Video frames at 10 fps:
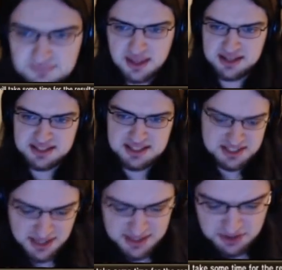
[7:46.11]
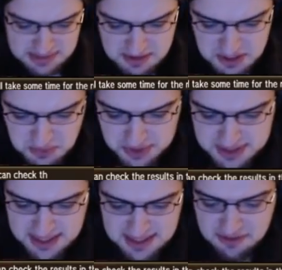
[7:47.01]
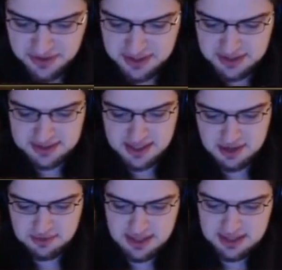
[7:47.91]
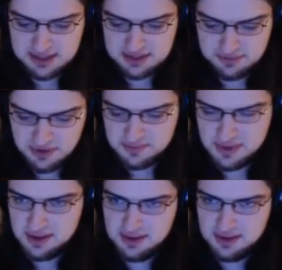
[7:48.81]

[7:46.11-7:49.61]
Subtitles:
And the Skydrop damage was significant, because I don't think just from